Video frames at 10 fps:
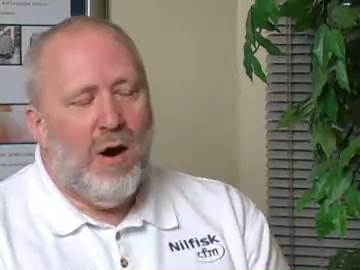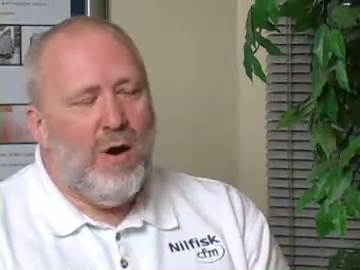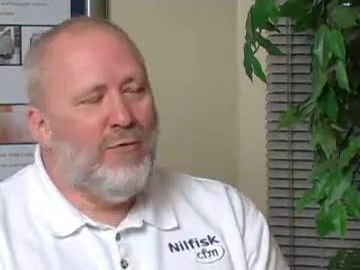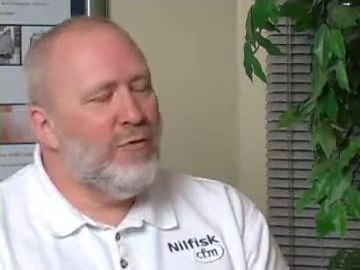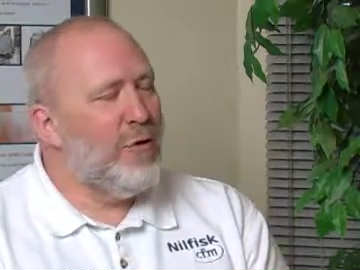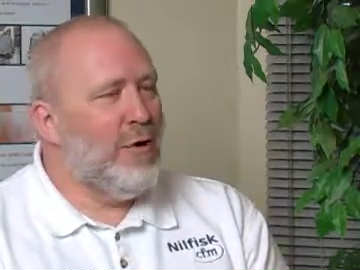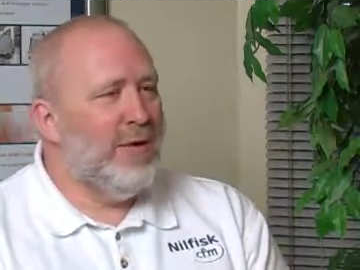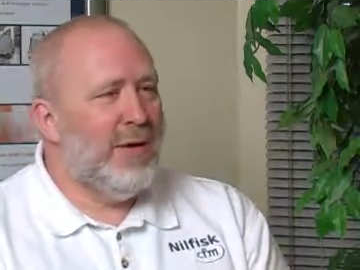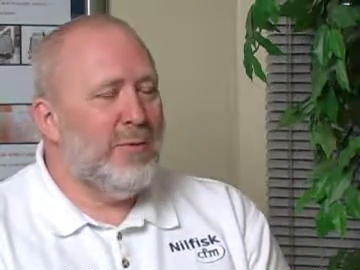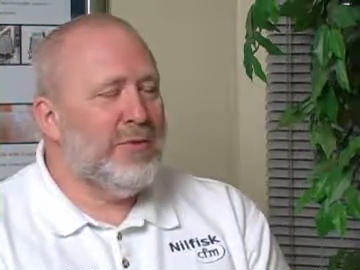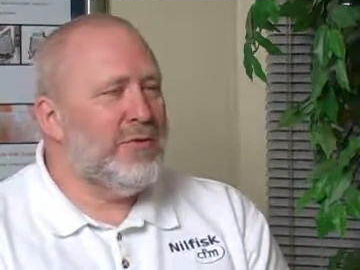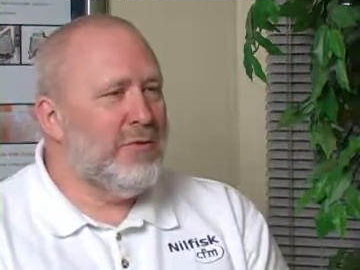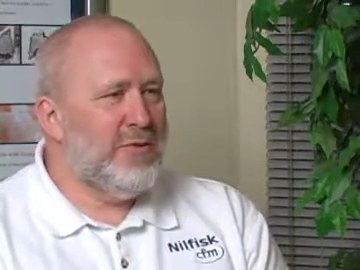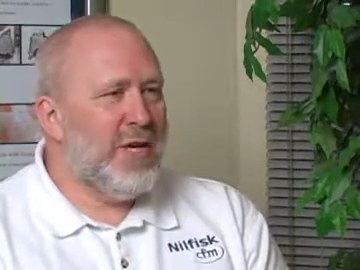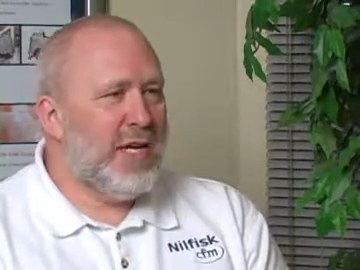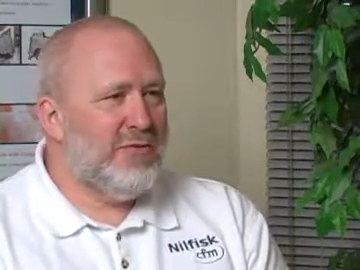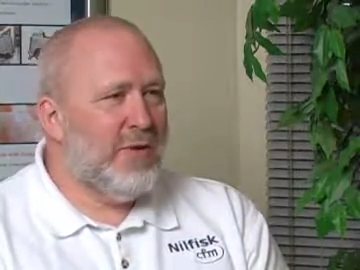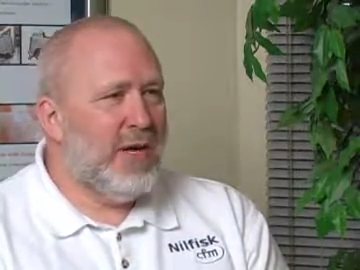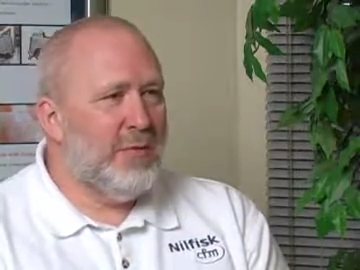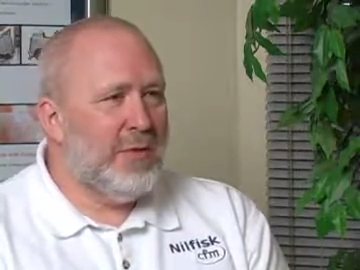Overall, they were so
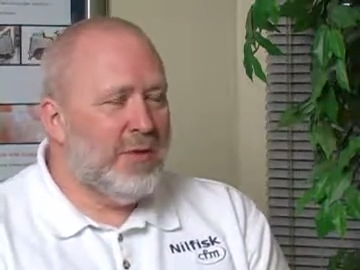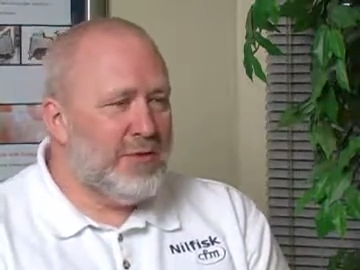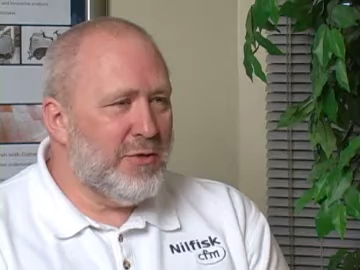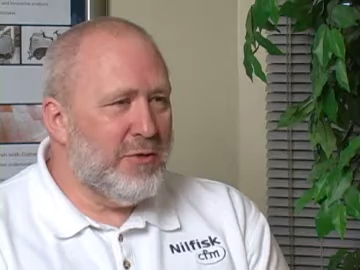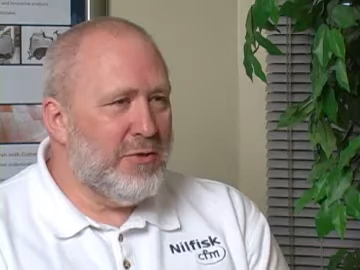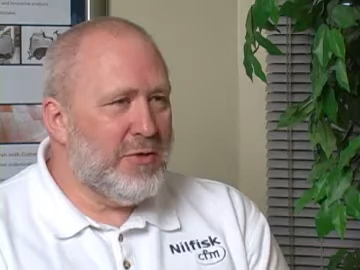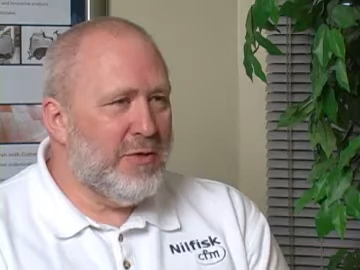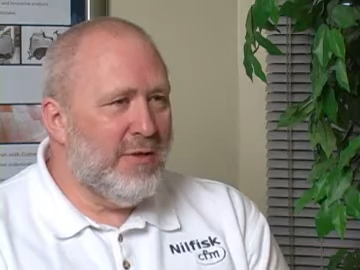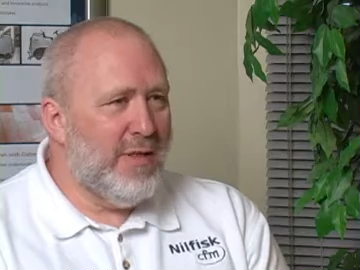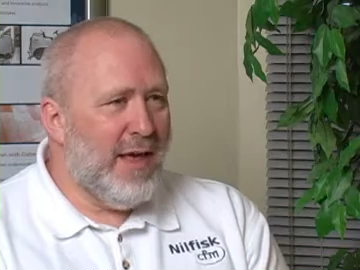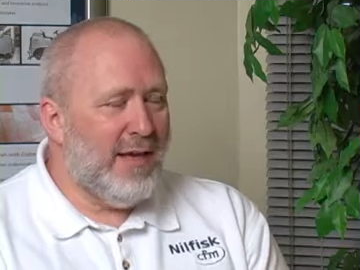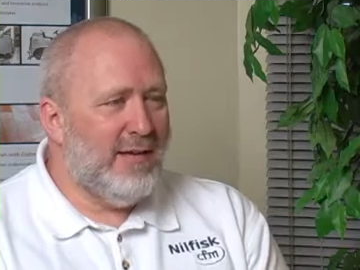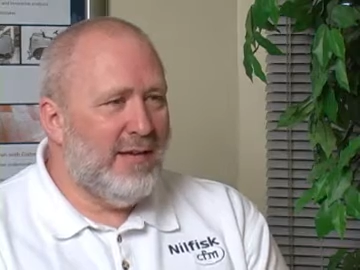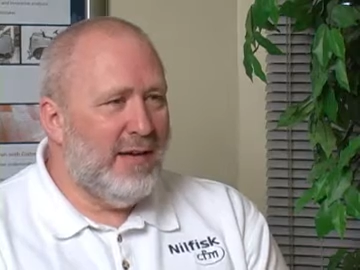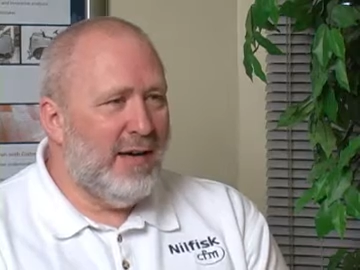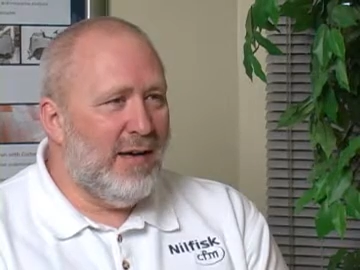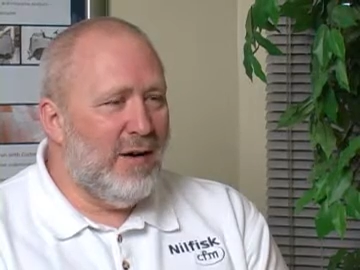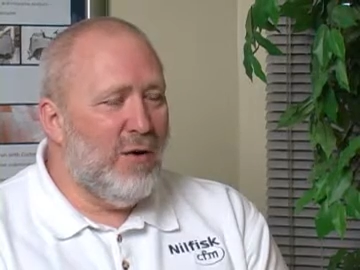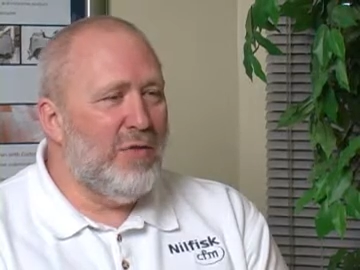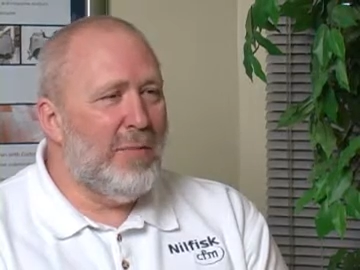satisfied with our solution that
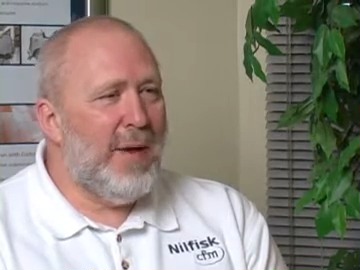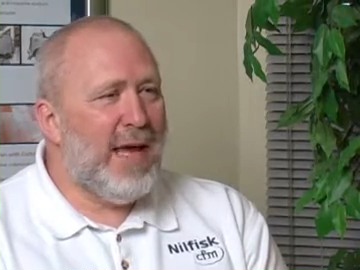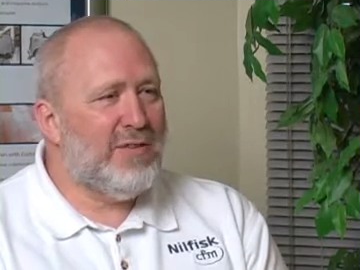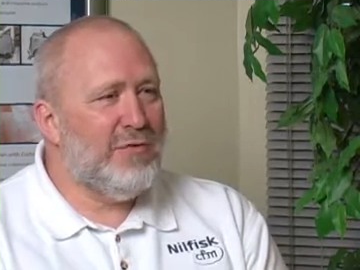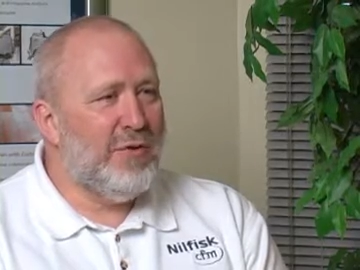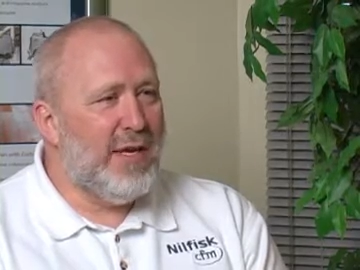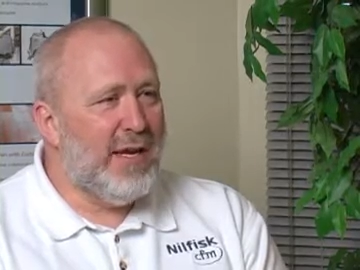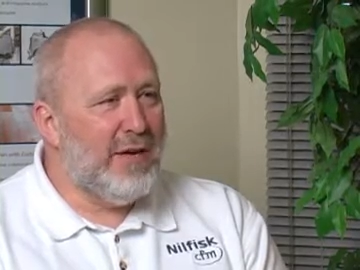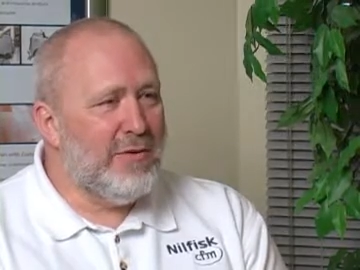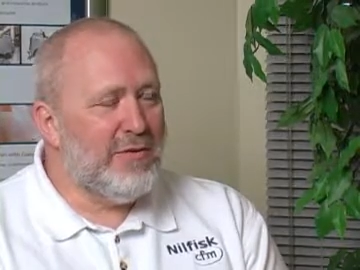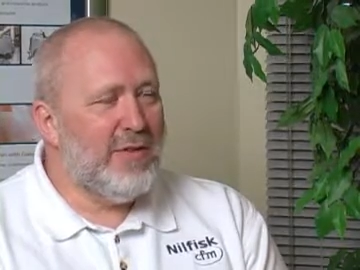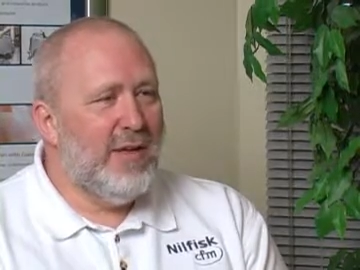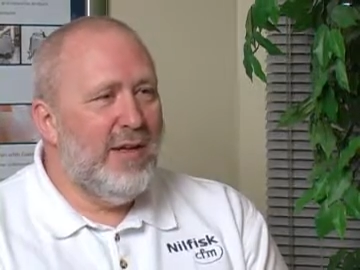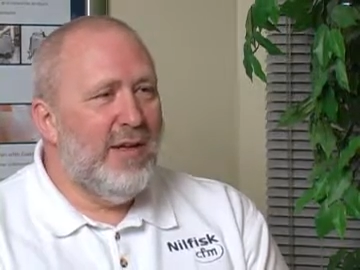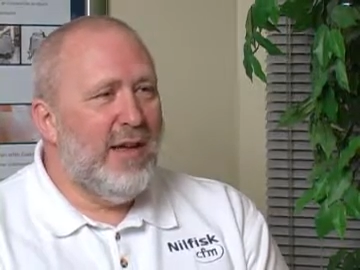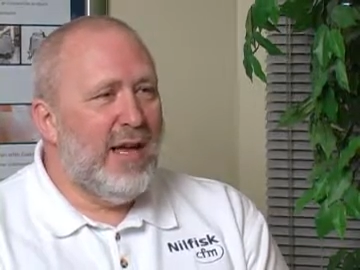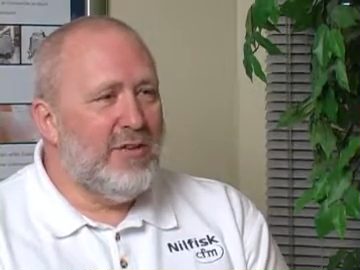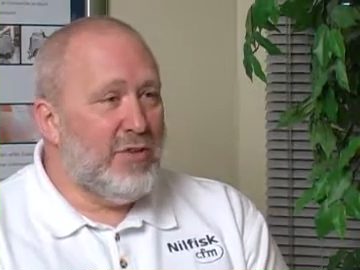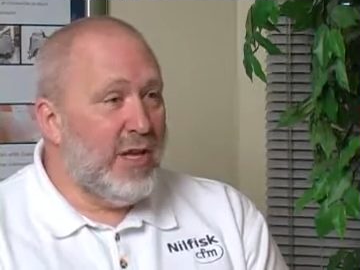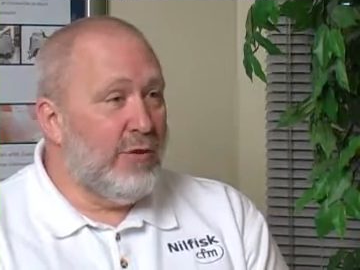over the past few years,
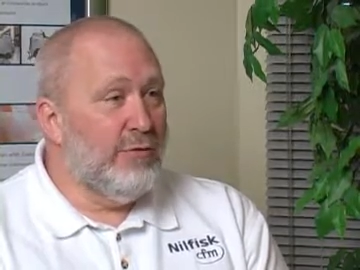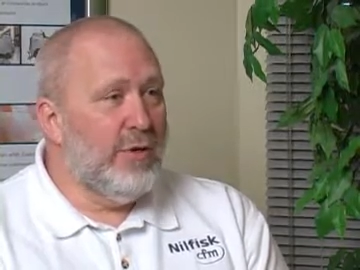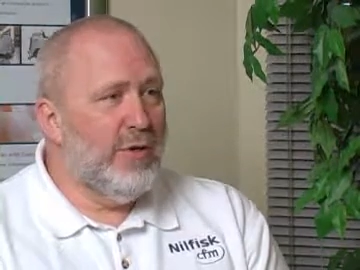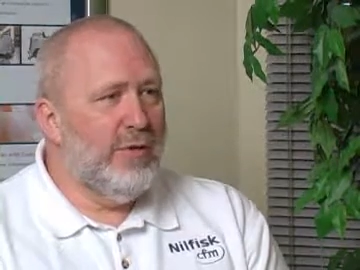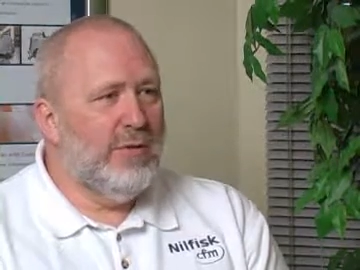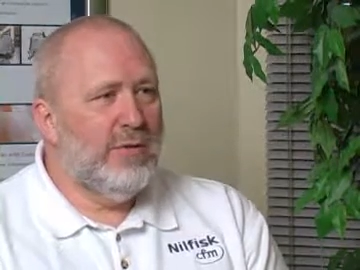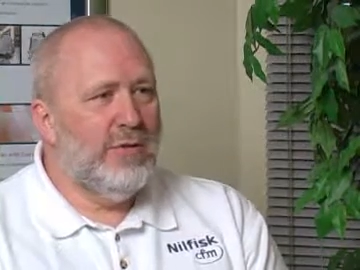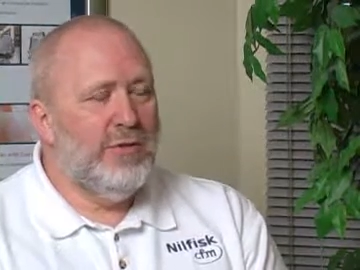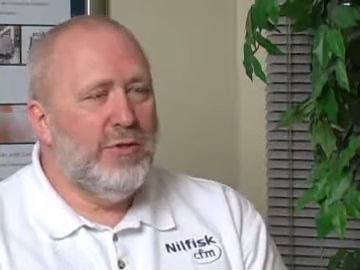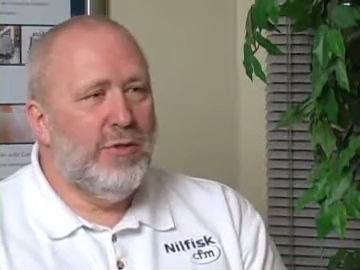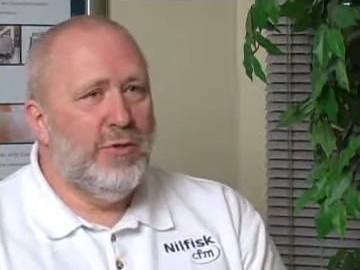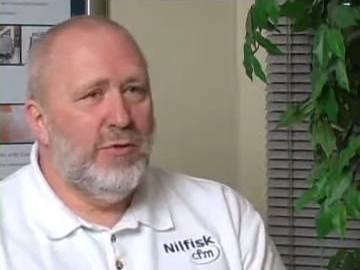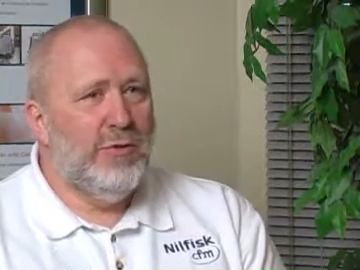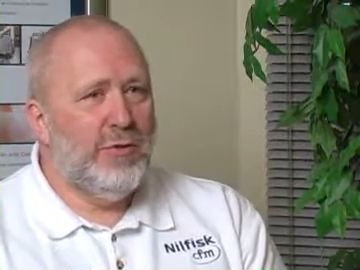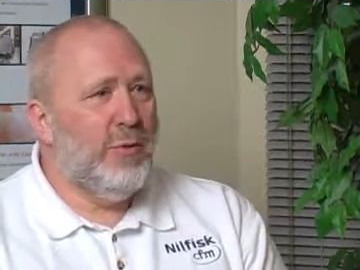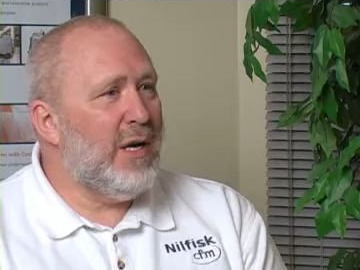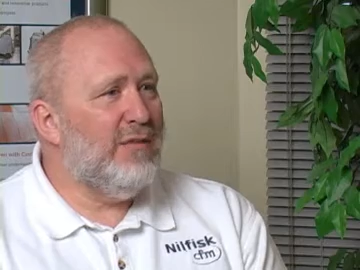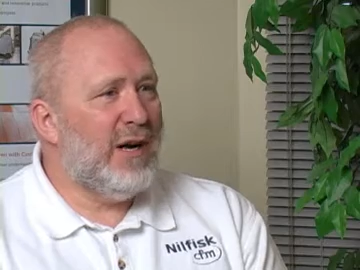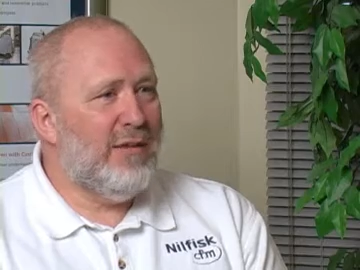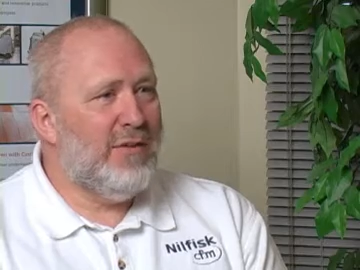as they grew to
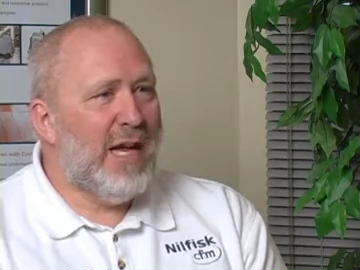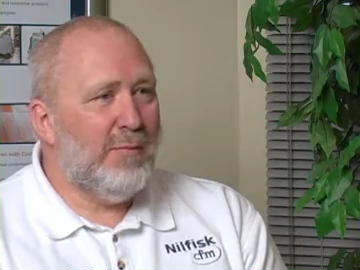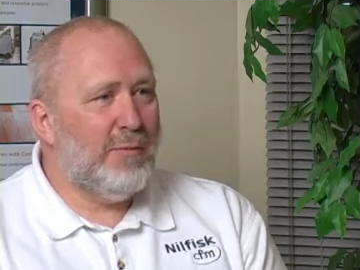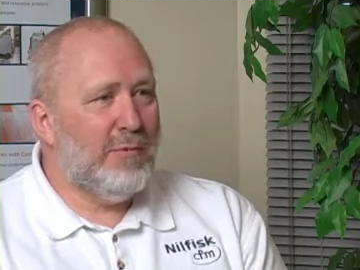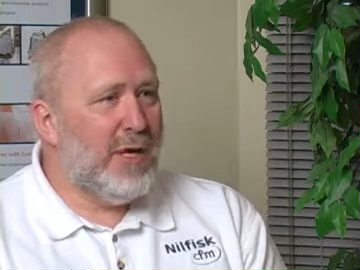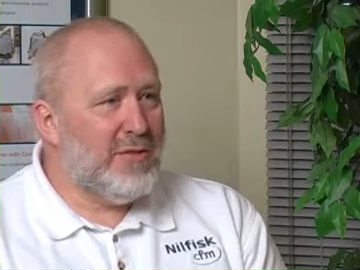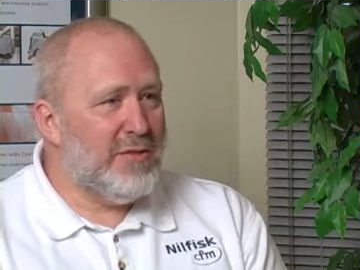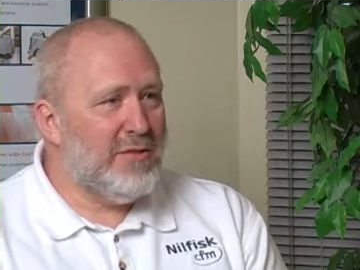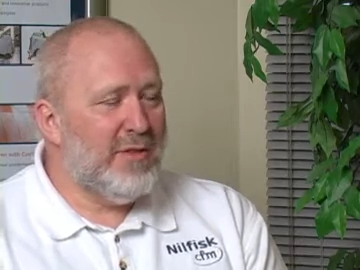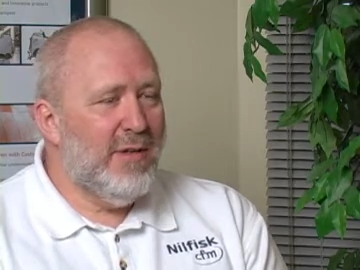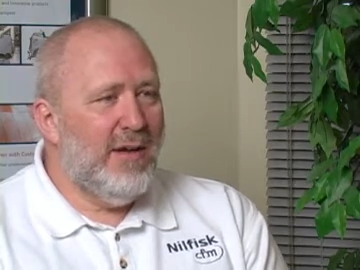25 tablet presses,